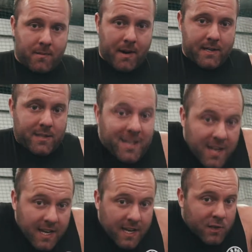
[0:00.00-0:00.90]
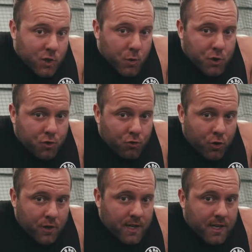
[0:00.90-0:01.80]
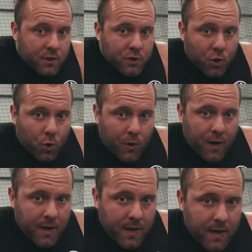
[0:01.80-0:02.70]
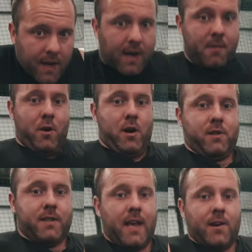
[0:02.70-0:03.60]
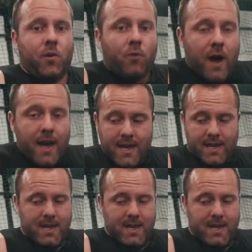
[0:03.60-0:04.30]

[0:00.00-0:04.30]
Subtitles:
I'm actually into a shrug in the shoulder. I'm not staying upright,